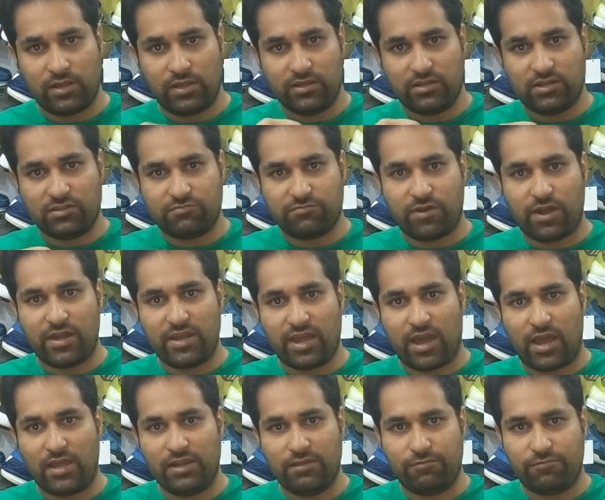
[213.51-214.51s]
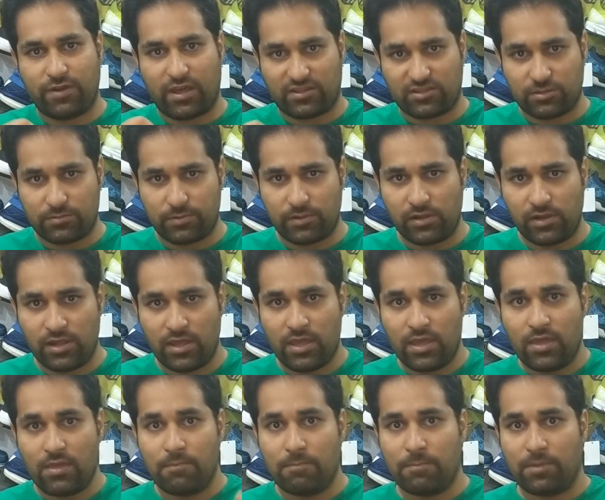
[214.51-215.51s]
It is very highly flexible,
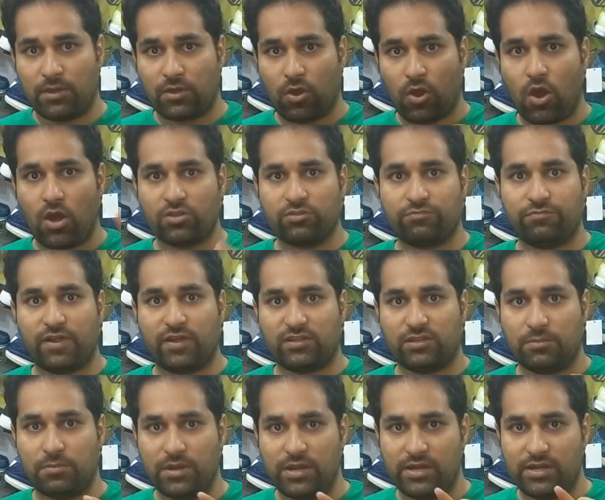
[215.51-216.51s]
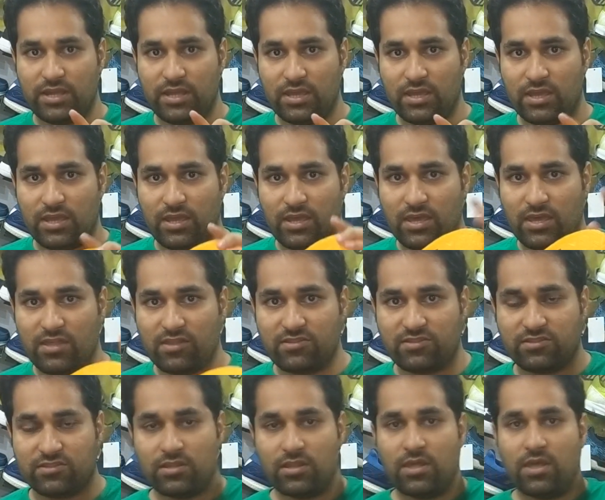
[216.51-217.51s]
because flexibility
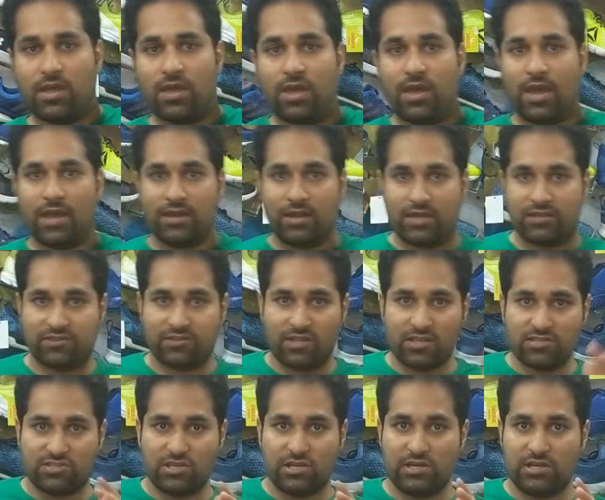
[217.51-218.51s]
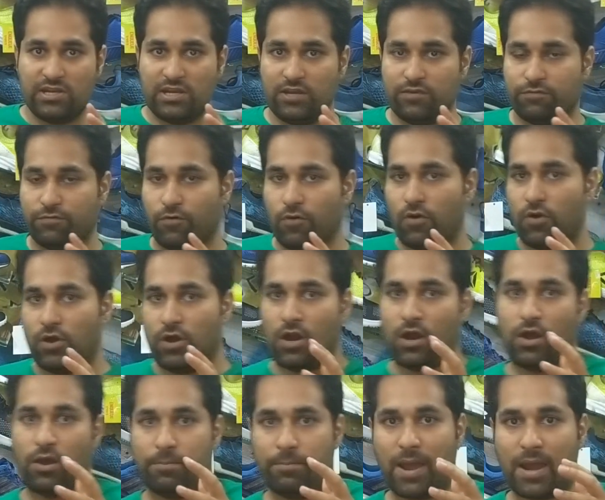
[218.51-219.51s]
is an essential need for
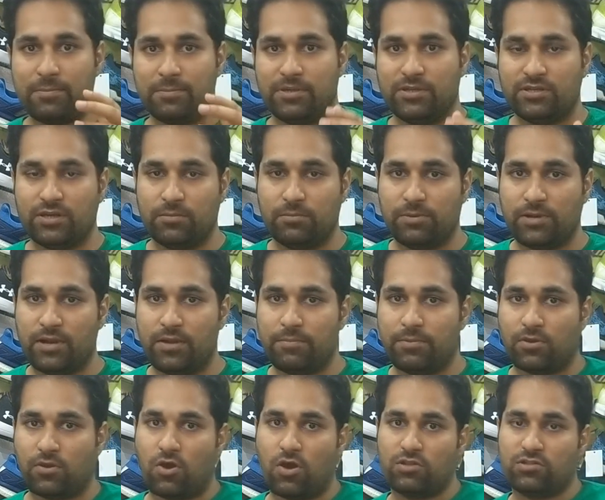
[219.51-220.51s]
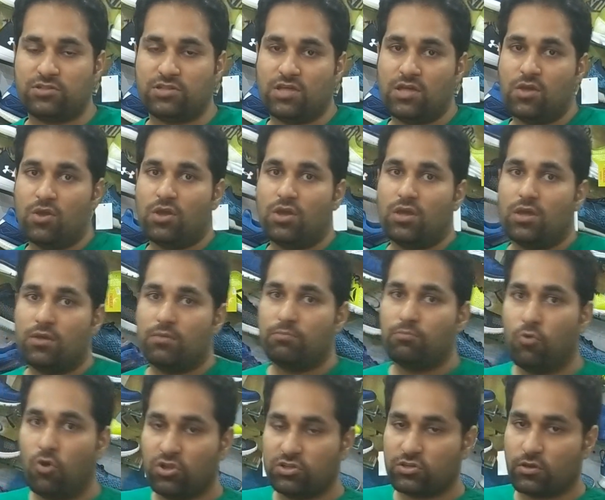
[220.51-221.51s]
a badminton player, because
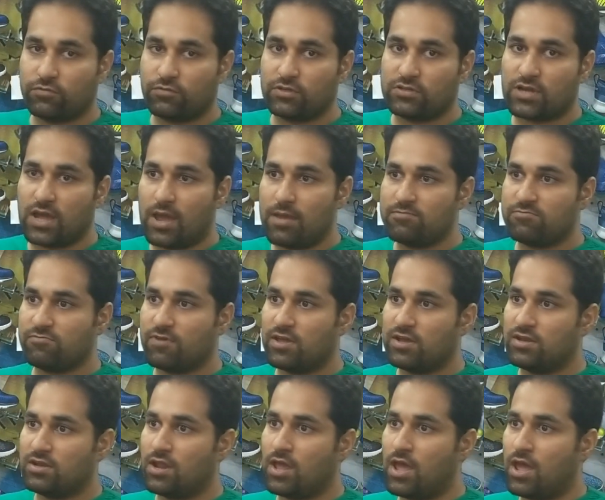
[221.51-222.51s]
most of the times when